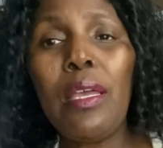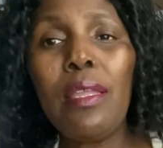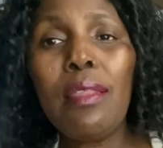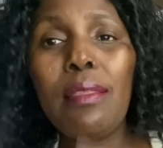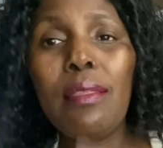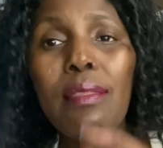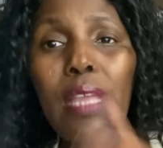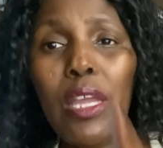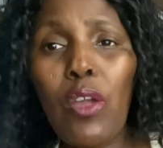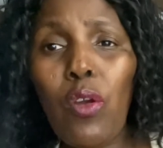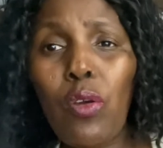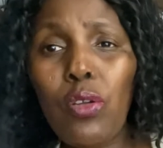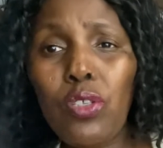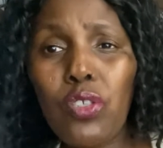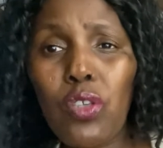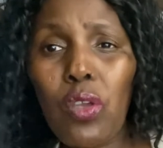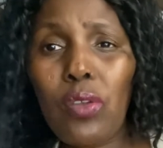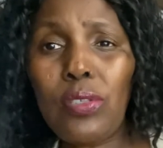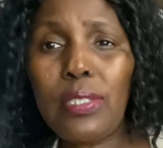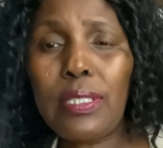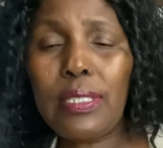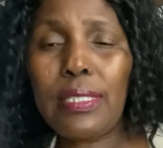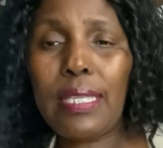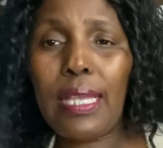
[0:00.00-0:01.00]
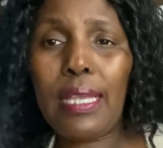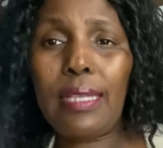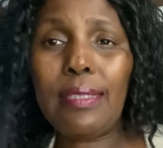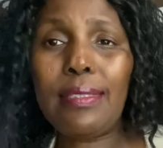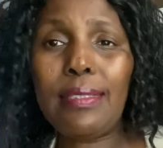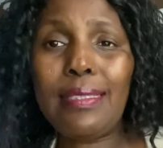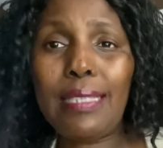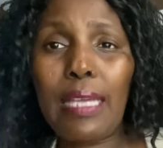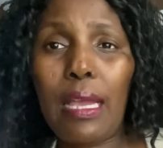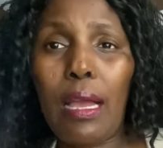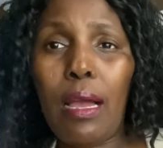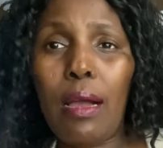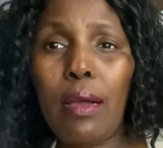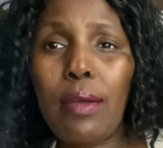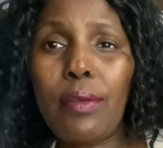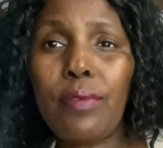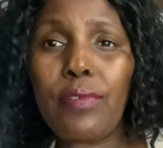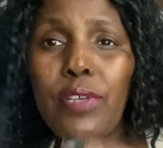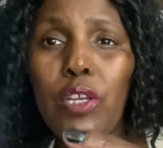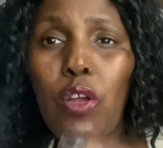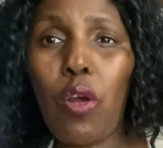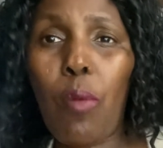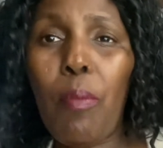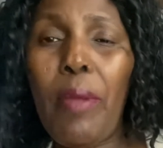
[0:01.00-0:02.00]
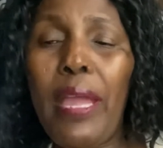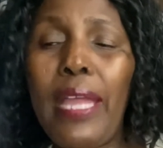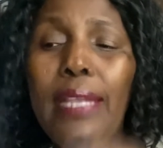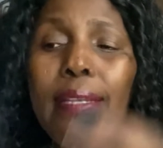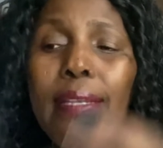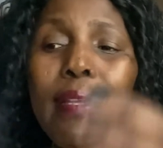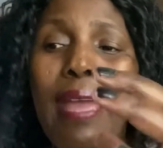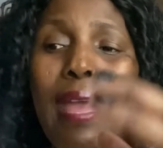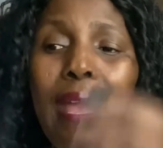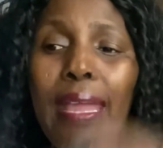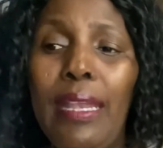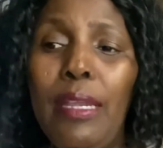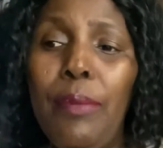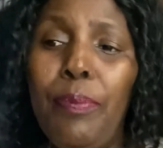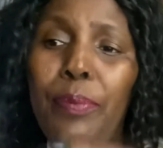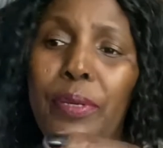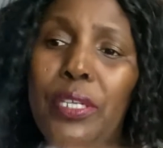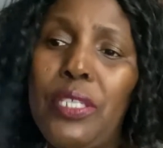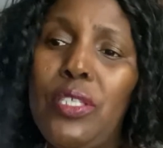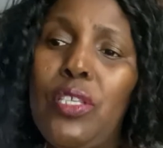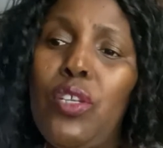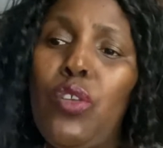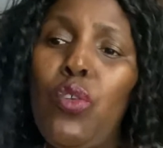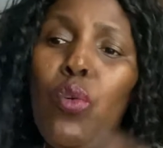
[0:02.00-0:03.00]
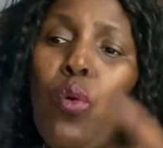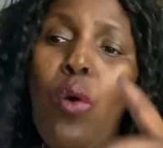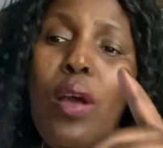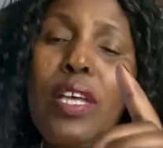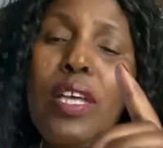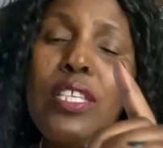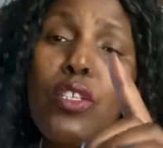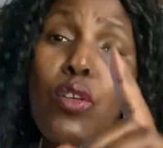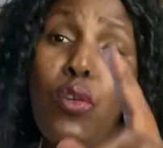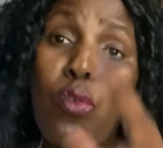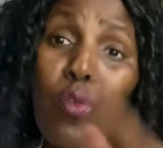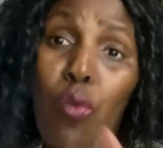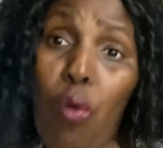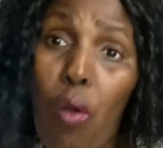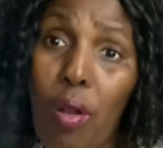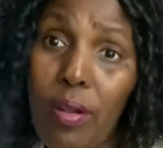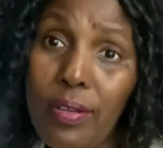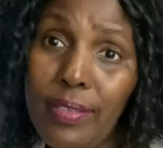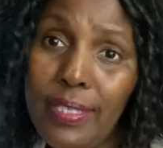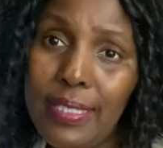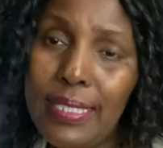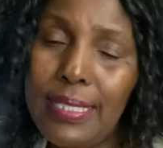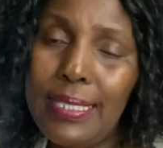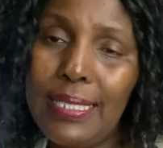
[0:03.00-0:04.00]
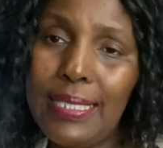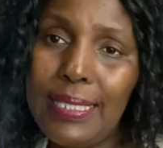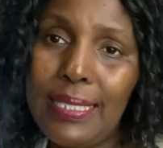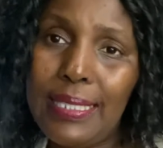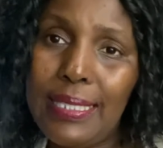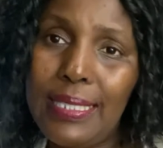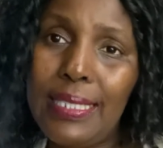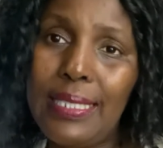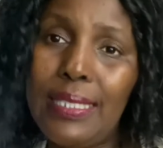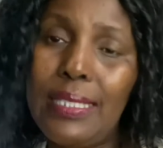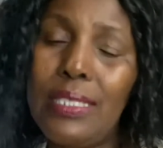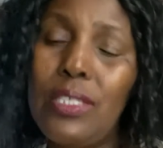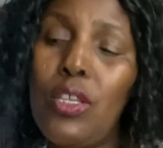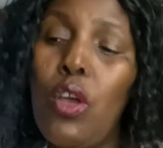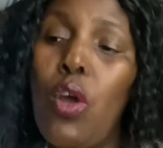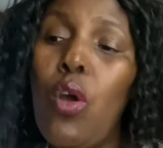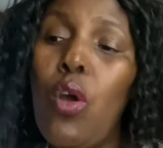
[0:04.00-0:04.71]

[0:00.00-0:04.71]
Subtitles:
They also recommend any person who has Crohn's disease